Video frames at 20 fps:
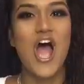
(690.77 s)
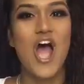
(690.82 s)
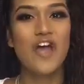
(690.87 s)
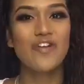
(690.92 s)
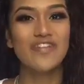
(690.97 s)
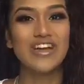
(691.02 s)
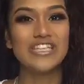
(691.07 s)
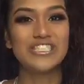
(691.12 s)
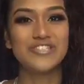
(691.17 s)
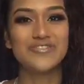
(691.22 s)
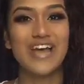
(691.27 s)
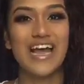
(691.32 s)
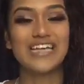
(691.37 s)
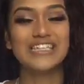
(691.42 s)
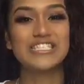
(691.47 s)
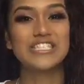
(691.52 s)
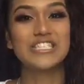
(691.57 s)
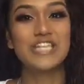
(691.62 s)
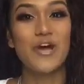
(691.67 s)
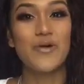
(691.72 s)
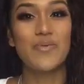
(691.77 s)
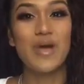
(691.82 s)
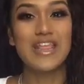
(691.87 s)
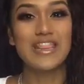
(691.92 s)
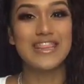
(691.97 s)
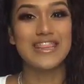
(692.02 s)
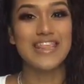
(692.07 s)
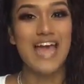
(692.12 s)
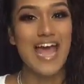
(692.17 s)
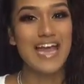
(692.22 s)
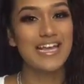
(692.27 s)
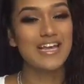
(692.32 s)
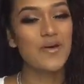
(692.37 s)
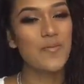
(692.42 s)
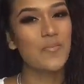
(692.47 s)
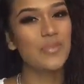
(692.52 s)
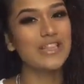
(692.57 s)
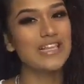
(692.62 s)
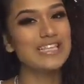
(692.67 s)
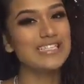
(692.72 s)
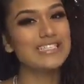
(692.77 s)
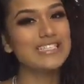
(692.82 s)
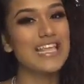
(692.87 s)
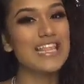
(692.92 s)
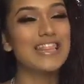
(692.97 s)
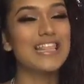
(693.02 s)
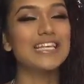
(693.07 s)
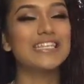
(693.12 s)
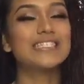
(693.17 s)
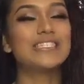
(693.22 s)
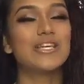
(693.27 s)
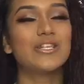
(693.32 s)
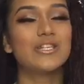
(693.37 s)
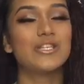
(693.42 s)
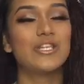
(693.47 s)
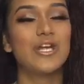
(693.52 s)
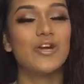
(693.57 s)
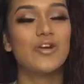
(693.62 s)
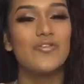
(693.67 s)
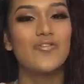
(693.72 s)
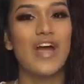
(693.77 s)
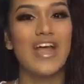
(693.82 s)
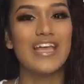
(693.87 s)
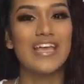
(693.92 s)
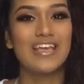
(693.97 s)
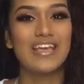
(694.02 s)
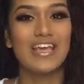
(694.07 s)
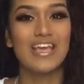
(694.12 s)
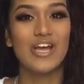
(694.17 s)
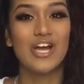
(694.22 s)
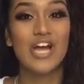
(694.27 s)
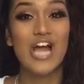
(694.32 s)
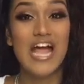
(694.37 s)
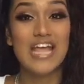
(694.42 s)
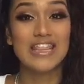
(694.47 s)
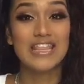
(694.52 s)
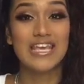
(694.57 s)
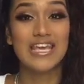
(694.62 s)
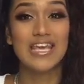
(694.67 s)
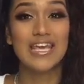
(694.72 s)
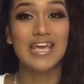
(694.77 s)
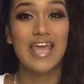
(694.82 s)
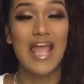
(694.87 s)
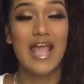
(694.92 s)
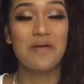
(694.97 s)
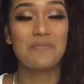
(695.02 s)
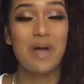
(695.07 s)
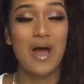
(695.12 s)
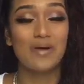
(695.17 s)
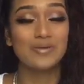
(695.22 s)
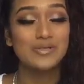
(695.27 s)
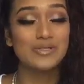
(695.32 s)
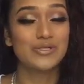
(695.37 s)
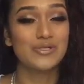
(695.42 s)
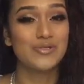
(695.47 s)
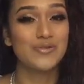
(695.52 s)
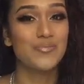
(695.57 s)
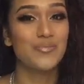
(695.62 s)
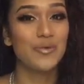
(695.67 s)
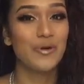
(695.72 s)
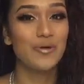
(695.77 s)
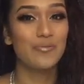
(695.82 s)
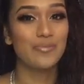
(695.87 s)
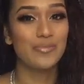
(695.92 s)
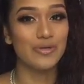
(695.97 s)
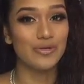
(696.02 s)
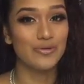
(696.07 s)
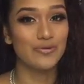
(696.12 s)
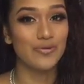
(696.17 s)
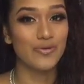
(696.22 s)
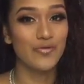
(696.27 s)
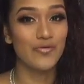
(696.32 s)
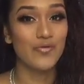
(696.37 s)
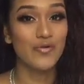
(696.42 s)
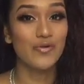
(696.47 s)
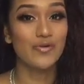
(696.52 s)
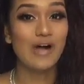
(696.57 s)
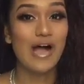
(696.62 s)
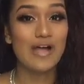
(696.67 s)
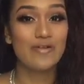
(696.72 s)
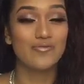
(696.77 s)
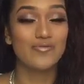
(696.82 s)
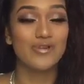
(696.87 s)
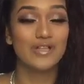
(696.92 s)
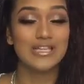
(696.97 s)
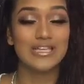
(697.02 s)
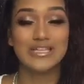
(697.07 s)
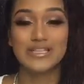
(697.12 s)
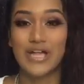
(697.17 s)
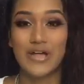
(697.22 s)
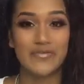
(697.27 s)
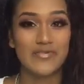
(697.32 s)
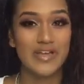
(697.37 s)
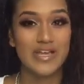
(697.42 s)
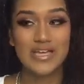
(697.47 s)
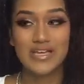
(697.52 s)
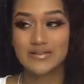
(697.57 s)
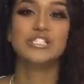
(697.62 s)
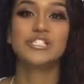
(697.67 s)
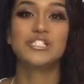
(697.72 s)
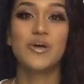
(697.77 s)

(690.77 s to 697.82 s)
Alright you guys, so that completes this look right here. I think it came out super beautiful. I really love it.